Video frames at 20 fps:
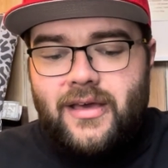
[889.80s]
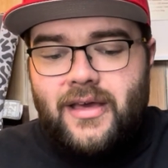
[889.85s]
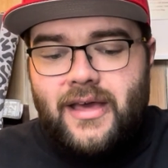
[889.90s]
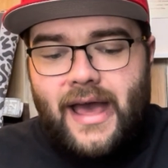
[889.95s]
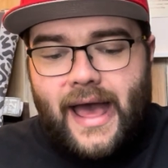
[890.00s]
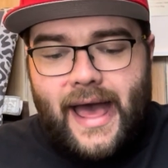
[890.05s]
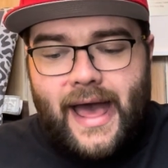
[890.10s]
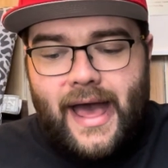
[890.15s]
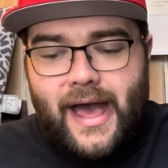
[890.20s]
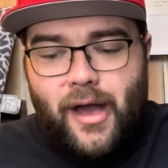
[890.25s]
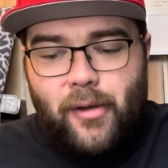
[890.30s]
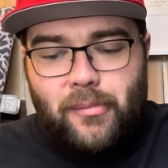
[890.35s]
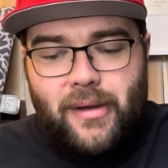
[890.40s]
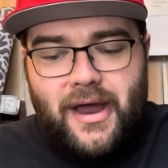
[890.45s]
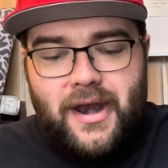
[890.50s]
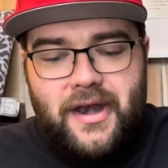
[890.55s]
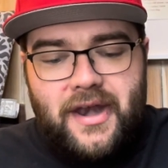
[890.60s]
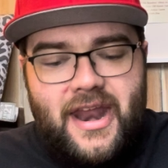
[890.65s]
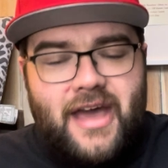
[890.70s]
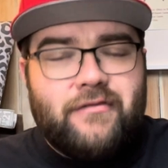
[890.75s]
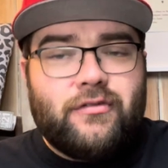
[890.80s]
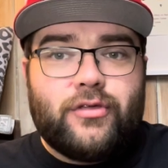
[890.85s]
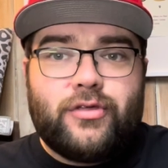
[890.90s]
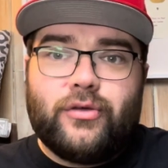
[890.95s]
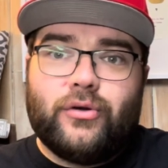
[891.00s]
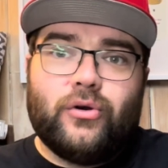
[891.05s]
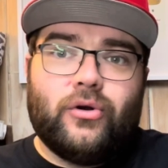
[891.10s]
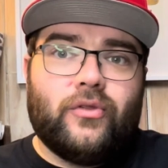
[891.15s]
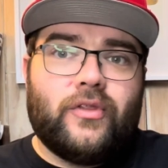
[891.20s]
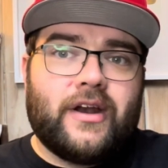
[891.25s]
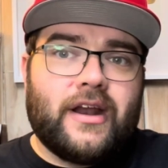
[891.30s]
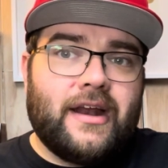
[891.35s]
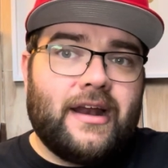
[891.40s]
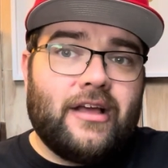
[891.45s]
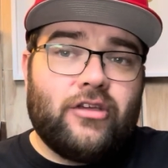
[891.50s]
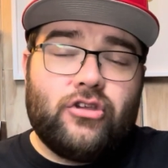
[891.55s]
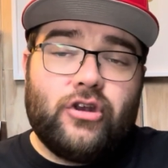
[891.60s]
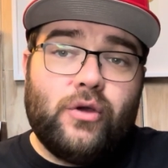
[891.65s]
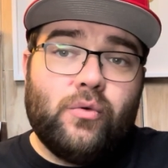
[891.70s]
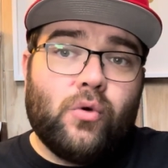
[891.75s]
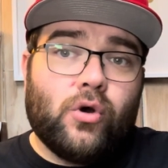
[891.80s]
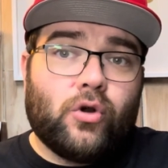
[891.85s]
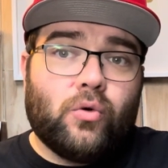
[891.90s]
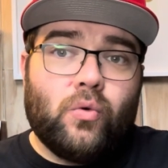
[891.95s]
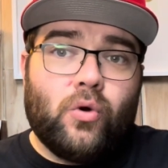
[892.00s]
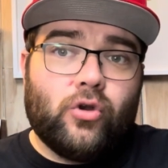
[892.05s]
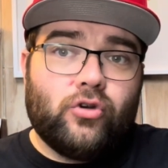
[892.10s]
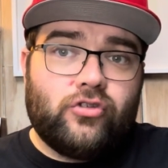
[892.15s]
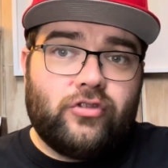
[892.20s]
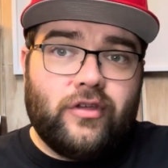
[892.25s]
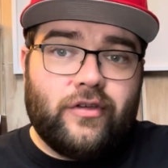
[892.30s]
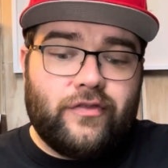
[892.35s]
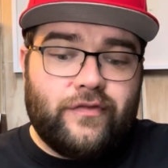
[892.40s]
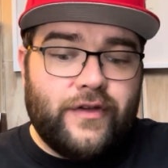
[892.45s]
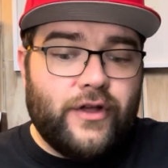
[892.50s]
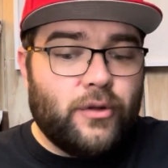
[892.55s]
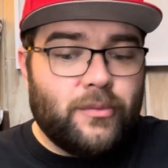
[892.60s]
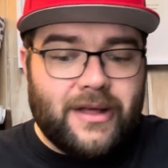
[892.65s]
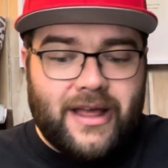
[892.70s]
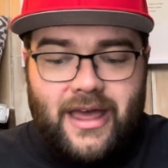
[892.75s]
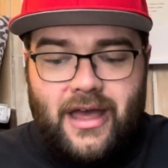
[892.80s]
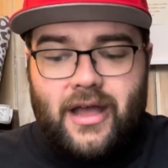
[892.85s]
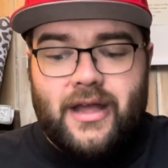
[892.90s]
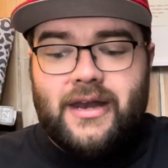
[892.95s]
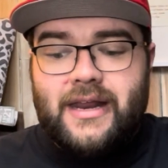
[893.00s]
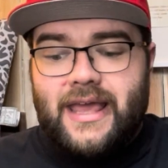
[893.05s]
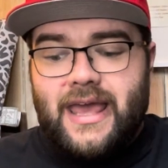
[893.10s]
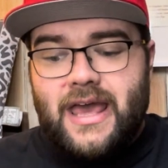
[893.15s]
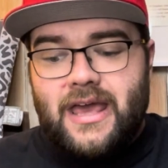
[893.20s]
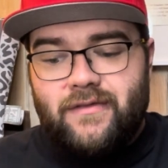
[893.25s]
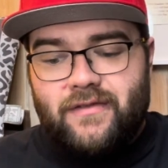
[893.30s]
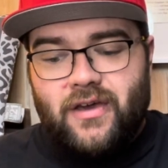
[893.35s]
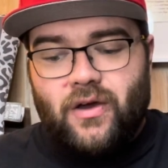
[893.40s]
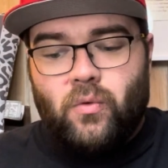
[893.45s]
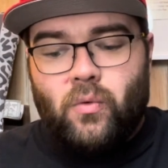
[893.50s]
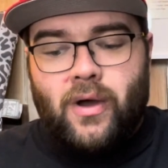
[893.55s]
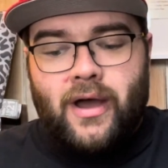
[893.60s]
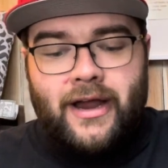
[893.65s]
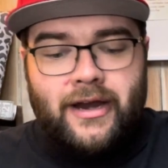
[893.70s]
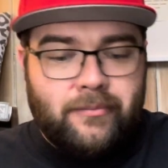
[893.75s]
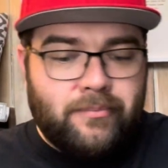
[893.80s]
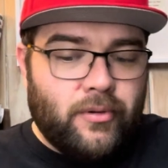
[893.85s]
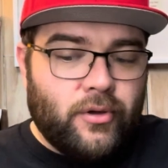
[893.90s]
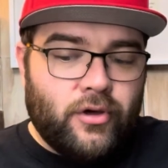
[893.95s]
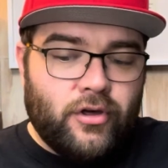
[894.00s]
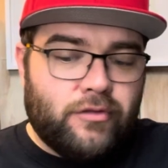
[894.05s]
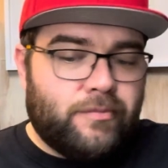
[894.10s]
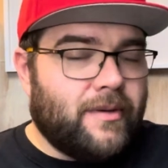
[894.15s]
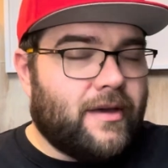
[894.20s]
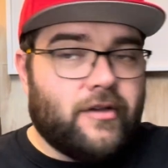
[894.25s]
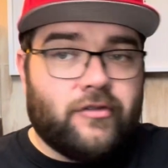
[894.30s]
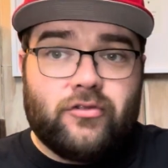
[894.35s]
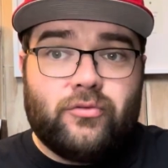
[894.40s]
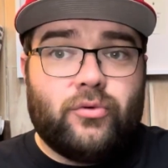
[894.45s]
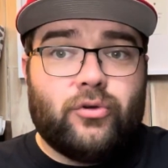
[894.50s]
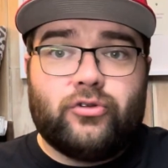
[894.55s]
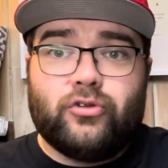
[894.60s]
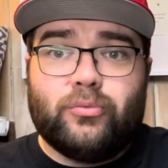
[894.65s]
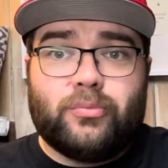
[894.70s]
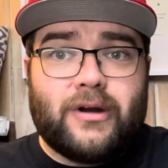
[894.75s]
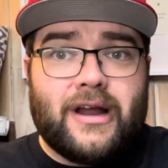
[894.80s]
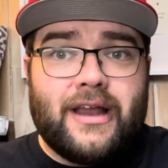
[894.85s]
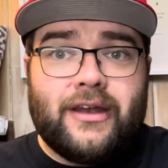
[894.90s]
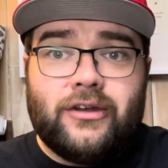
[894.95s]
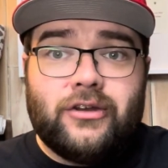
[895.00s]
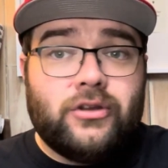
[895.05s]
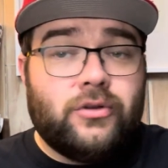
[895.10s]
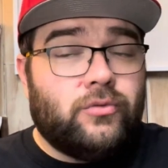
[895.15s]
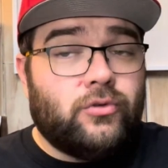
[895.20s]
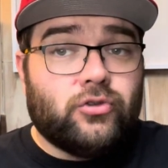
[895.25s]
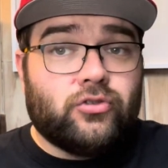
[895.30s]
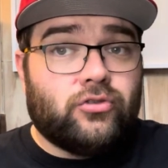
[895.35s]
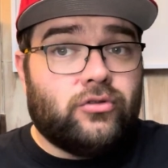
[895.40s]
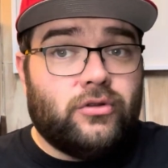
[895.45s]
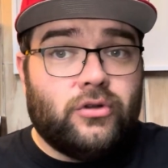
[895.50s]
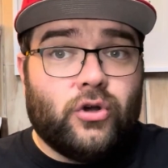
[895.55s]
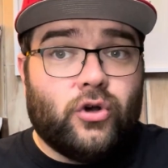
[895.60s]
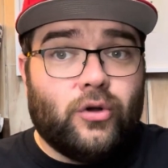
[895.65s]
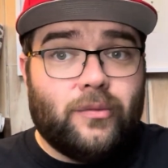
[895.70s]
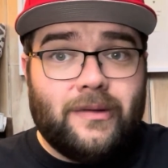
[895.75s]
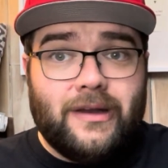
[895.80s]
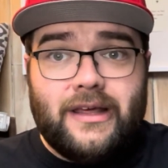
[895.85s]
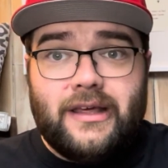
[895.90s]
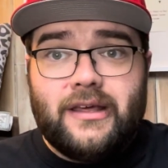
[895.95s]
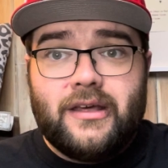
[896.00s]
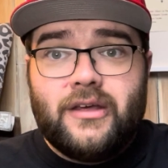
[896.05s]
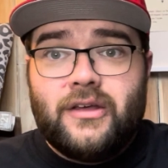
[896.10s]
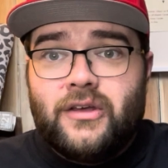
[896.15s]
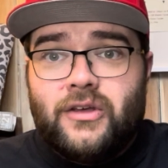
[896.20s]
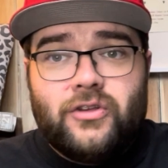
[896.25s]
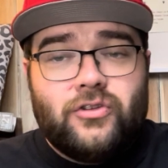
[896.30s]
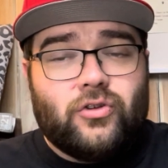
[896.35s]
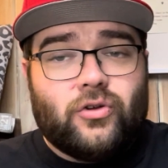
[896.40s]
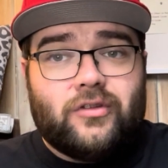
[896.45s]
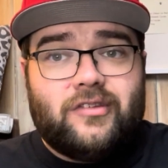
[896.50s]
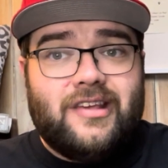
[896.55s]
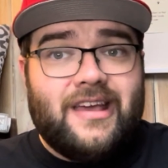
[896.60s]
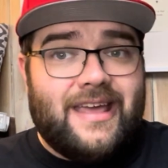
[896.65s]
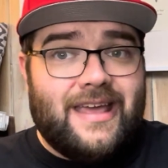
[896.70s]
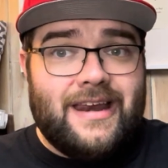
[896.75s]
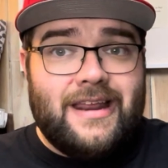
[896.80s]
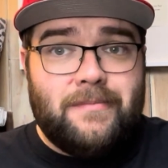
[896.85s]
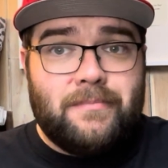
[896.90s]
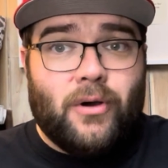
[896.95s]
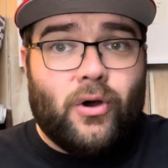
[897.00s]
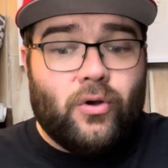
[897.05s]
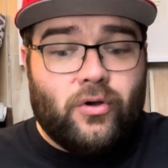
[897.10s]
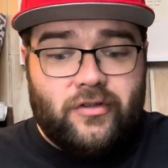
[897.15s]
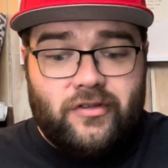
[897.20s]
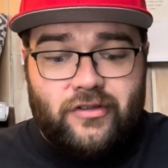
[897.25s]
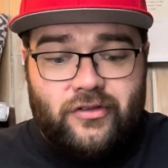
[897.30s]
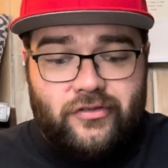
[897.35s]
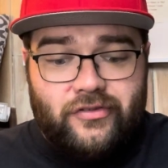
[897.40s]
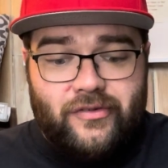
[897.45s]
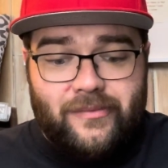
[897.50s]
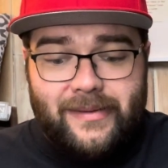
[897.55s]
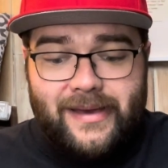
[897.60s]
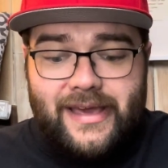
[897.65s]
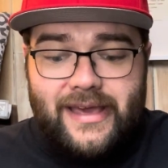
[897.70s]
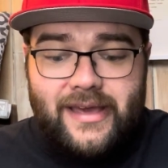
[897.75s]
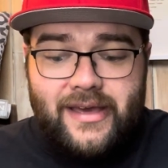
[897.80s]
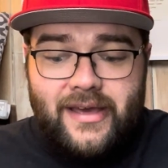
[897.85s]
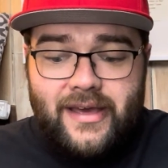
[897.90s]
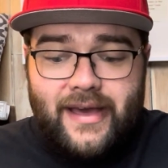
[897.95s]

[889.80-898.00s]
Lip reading: I never thought that I'd actually want to watch this film, and kind of gave it a wide berth because of Russell Brand, who doesn't normally sort of tick any boxes for me.